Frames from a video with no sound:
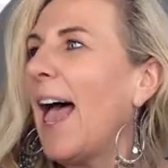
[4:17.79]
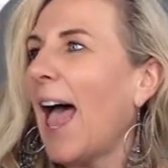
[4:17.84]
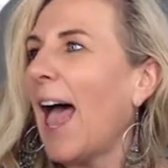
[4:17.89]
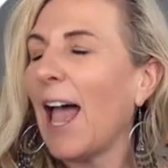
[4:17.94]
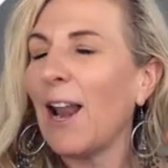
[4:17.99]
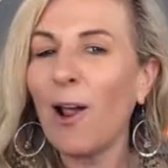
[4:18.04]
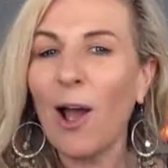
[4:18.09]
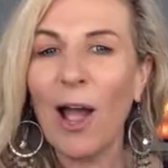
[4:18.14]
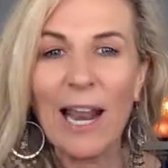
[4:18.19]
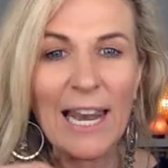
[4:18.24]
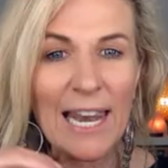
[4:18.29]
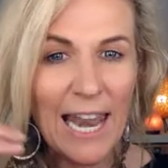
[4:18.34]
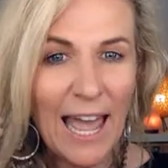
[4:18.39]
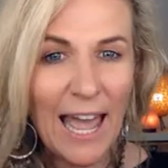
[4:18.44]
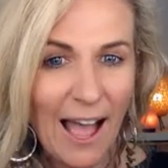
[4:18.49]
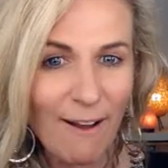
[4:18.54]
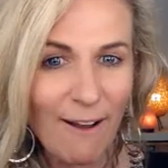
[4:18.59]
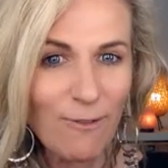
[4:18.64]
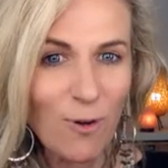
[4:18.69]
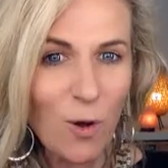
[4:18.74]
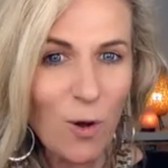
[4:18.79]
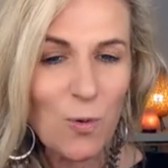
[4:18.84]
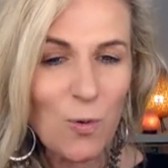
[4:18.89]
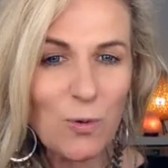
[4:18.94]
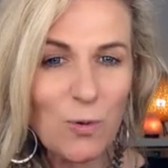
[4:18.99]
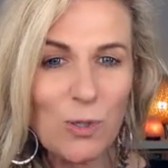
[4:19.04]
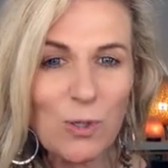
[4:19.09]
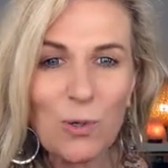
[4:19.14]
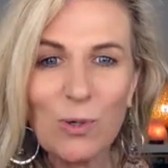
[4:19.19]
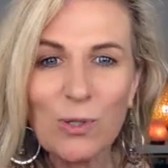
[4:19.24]
And I love
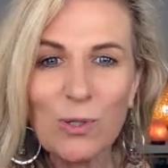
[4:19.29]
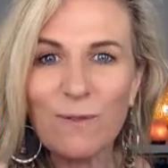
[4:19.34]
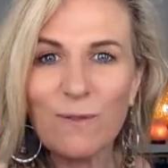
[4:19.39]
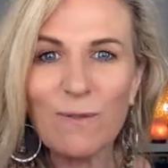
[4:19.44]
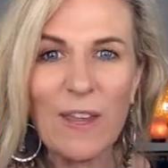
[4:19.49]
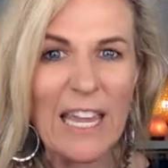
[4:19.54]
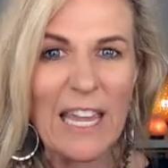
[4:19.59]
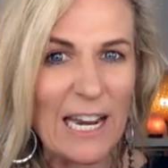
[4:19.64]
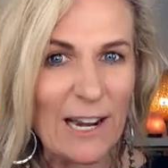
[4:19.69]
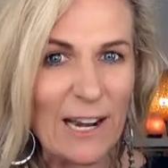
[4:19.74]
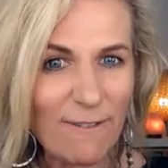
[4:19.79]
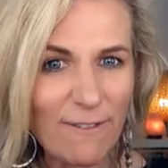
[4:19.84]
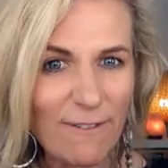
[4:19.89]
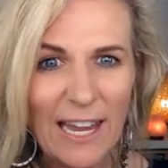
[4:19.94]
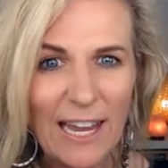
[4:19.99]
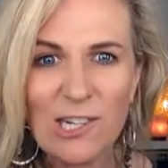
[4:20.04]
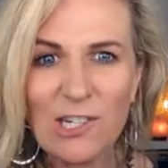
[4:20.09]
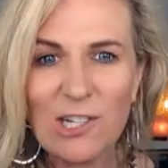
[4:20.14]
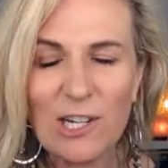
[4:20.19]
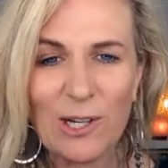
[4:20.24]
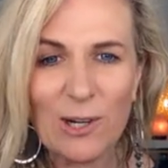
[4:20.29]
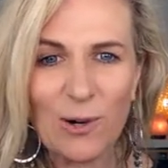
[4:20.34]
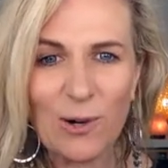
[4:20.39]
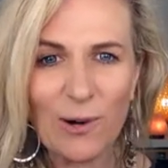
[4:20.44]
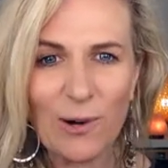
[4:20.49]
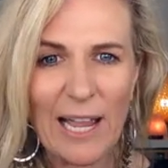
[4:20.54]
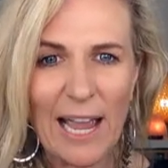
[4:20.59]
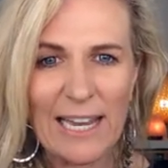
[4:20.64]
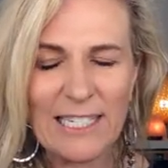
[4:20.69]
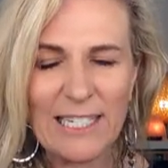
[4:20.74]
all sorts of innovation and
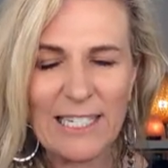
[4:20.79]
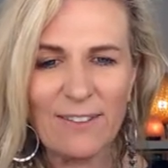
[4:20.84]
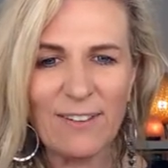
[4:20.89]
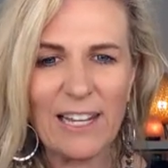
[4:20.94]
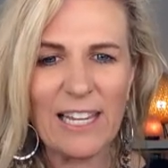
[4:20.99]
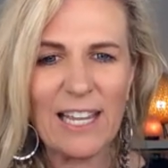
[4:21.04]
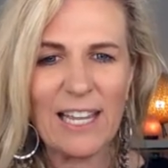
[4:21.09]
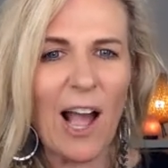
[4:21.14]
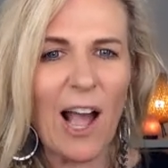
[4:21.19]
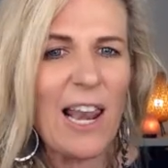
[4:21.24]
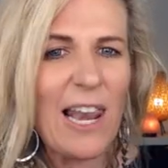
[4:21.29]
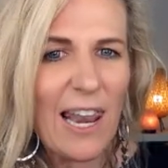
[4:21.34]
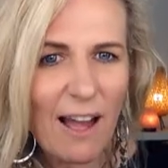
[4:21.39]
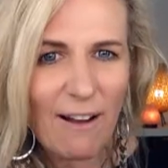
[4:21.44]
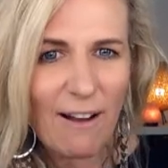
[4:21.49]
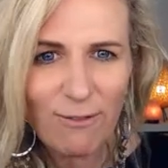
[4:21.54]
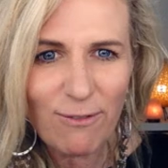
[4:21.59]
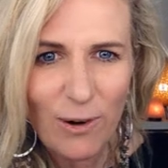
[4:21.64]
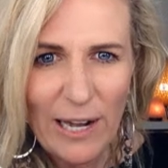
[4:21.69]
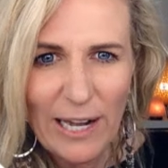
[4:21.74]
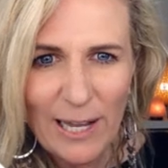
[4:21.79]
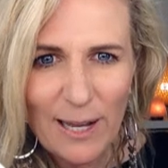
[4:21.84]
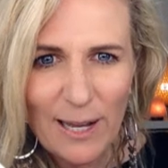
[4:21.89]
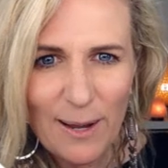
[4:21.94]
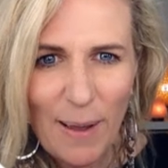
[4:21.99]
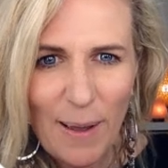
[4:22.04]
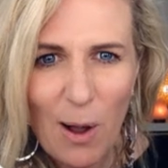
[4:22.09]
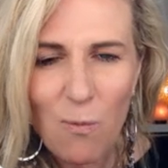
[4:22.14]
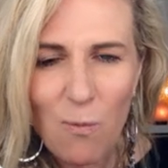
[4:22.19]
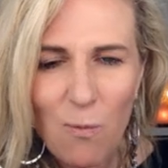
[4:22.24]
creativity. I love reading
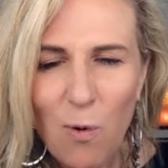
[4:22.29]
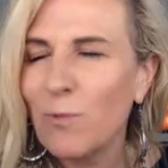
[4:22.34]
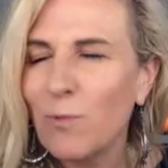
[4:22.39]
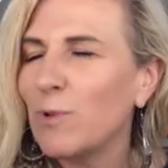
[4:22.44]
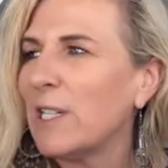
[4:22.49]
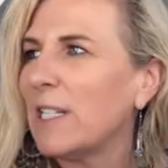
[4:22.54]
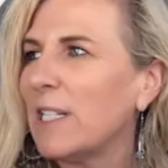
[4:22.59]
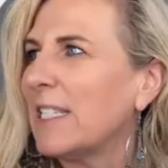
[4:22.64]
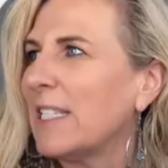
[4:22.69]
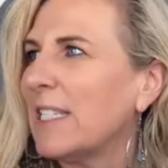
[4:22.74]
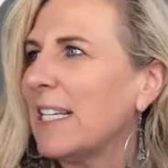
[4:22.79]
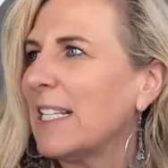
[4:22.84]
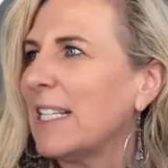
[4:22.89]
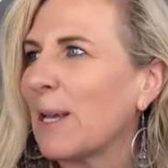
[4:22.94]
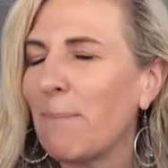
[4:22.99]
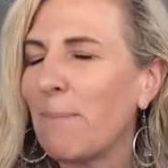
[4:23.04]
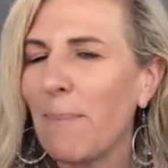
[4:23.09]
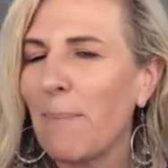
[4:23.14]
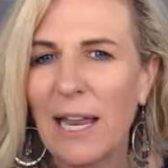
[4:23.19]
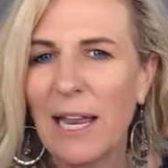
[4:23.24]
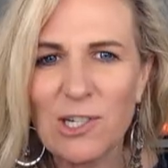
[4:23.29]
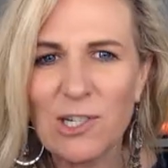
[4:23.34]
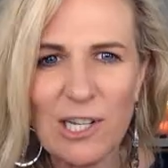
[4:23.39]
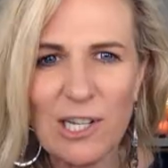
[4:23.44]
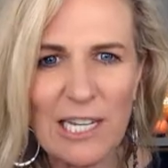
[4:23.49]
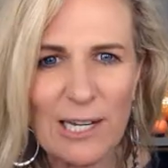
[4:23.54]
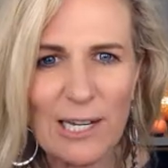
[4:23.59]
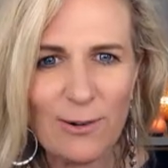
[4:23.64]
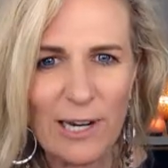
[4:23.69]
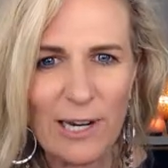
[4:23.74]
about Walt Disney's
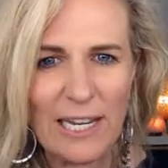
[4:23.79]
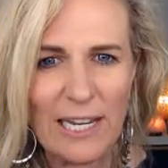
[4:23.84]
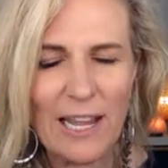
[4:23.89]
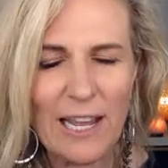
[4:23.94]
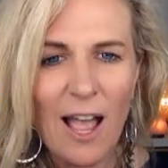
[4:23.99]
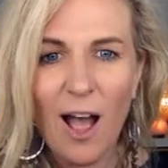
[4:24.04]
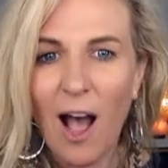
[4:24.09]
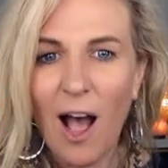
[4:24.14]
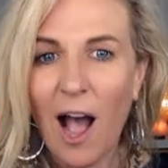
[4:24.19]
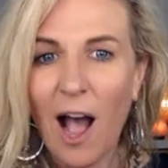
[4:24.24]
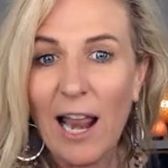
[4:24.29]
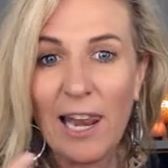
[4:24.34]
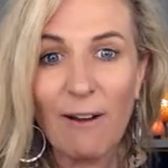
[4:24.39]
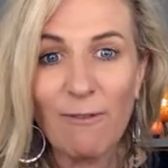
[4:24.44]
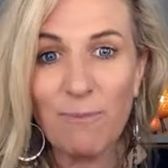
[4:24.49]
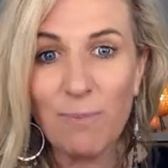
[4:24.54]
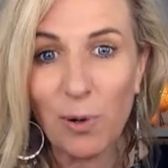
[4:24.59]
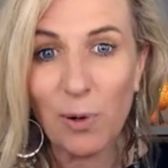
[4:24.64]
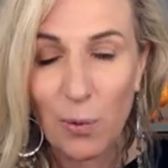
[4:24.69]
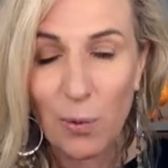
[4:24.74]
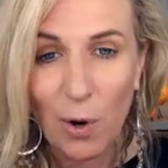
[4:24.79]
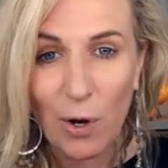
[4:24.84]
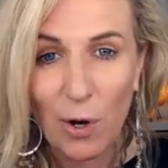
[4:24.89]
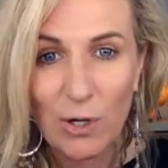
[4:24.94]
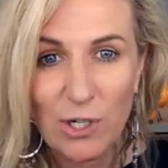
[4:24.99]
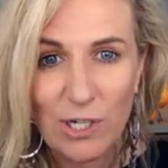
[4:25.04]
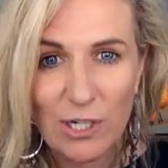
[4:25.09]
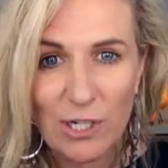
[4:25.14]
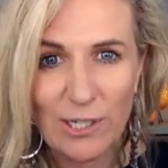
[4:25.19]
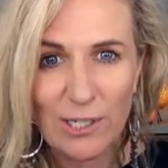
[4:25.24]
Imagineering. I love blue
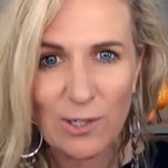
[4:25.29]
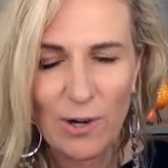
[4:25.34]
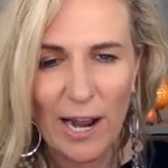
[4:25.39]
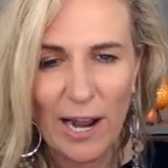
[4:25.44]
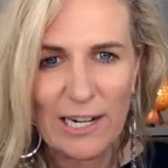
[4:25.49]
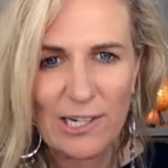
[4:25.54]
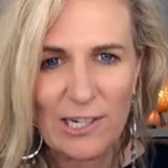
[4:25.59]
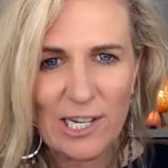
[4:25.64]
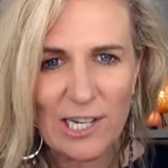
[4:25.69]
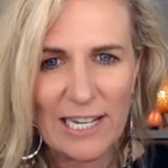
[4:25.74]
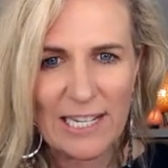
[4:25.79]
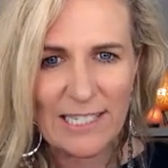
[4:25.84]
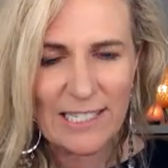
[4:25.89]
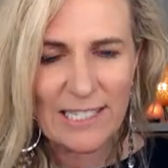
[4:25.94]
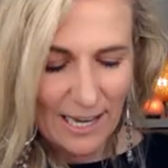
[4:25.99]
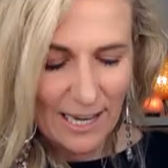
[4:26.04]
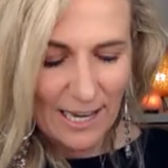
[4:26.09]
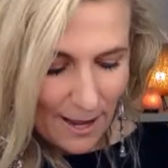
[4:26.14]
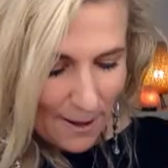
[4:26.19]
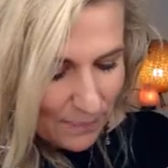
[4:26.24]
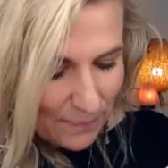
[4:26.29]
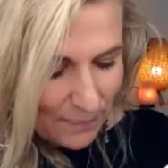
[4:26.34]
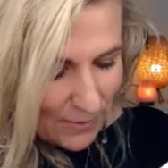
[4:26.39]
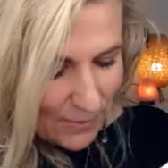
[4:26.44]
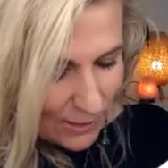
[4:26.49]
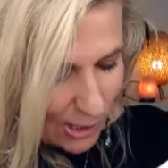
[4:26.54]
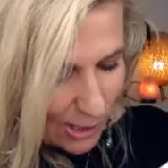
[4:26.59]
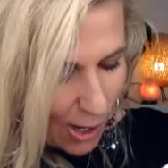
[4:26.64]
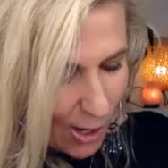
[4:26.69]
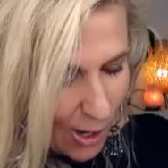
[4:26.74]
ocean strategies.
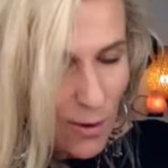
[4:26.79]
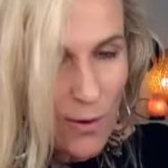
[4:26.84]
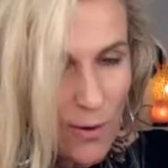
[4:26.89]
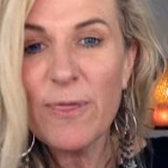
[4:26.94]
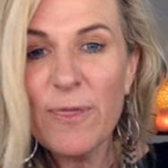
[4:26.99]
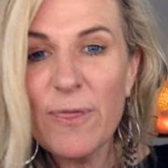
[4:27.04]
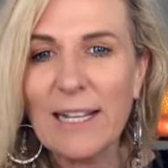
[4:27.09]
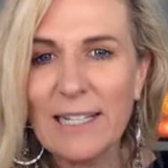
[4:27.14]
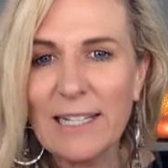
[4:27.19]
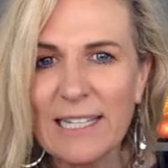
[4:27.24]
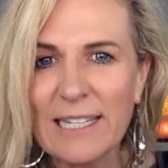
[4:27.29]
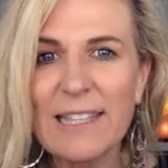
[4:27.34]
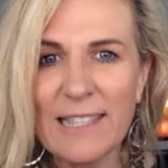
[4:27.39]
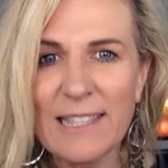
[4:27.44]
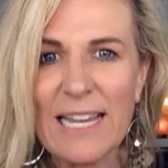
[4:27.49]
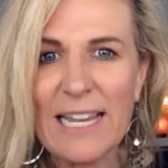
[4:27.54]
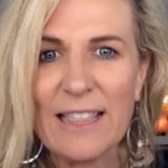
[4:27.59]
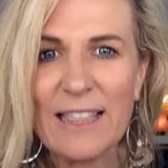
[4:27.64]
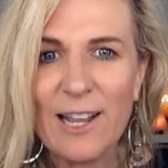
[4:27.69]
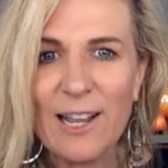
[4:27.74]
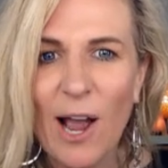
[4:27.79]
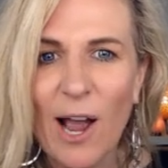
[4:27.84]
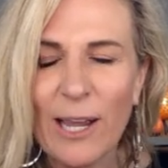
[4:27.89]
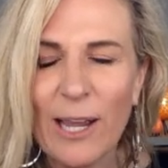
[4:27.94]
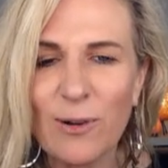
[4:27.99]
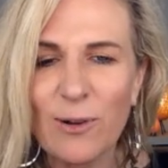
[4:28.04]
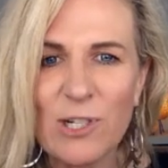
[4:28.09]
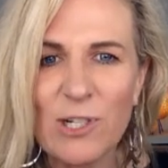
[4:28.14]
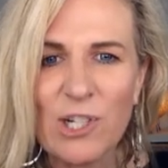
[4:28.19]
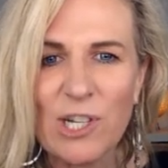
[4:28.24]
So that's a thing that I
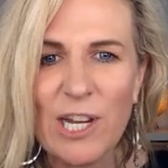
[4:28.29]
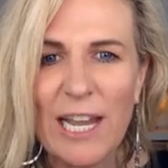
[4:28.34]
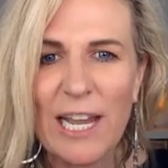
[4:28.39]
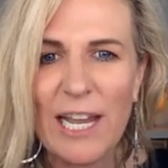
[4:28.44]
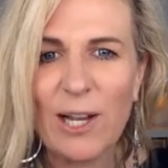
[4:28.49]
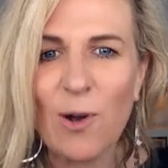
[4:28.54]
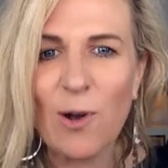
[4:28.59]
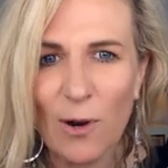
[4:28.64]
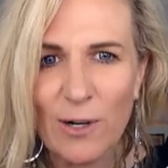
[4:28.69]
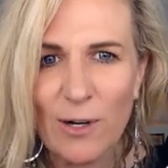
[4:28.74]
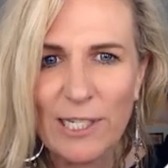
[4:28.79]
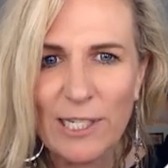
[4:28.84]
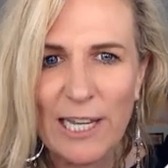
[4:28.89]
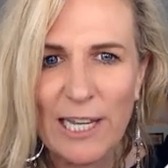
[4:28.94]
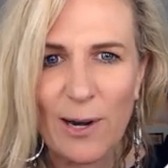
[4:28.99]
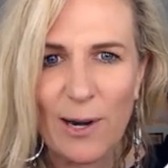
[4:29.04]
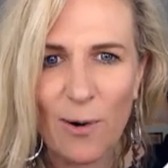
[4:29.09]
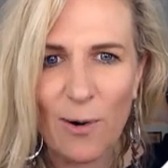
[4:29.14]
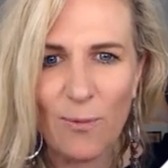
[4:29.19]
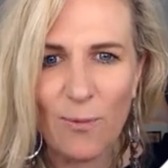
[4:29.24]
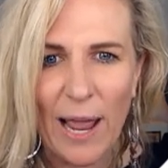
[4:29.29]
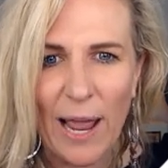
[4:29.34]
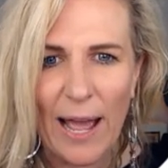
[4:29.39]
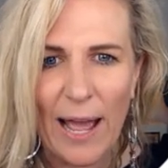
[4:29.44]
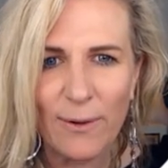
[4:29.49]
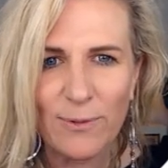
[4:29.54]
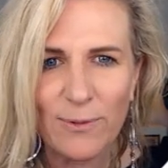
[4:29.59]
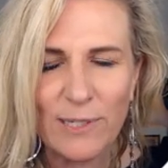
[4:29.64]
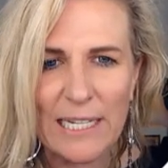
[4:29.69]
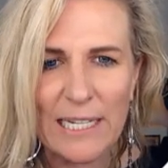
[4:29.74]
could share content
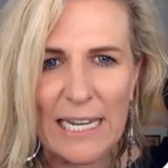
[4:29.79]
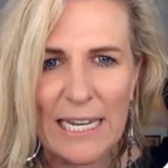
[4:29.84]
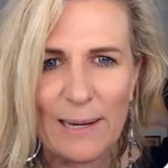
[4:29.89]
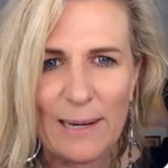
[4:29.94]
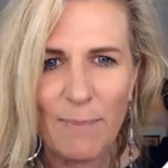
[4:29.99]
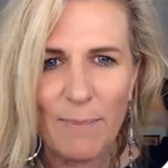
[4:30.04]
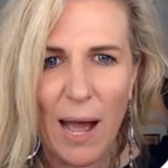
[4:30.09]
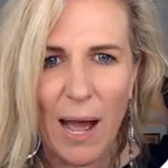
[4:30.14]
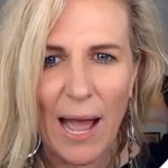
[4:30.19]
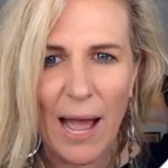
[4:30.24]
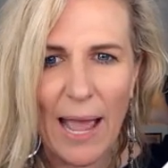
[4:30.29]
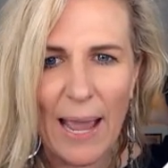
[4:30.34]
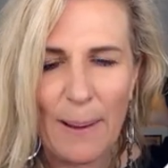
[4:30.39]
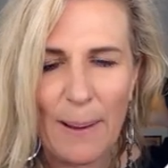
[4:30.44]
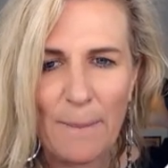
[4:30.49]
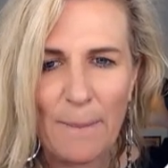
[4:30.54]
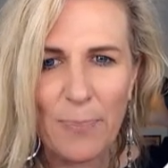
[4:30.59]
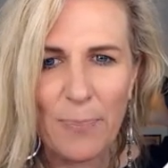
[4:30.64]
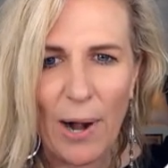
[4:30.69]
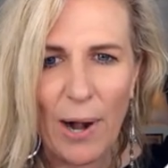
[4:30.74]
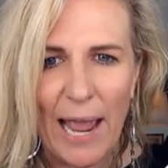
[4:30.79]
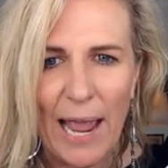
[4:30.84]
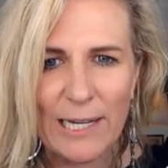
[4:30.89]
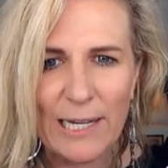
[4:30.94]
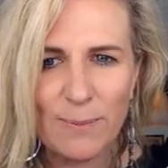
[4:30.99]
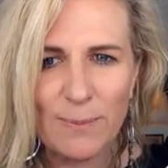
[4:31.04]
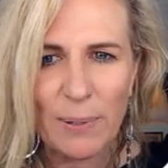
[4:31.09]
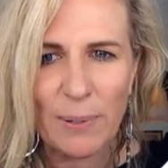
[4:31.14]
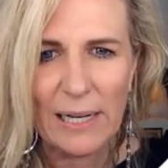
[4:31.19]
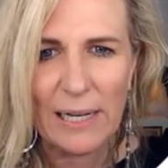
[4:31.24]
around in my
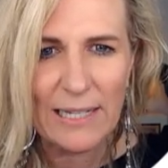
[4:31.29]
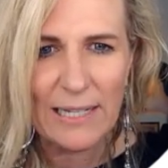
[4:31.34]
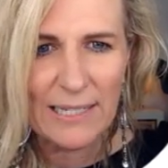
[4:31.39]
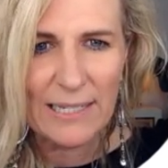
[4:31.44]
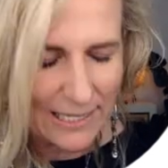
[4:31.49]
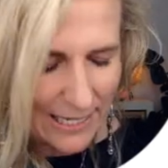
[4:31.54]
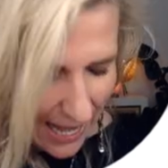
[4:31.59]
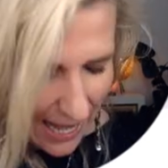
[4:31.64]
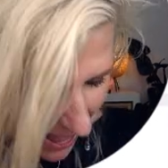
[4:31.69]
brand pillars.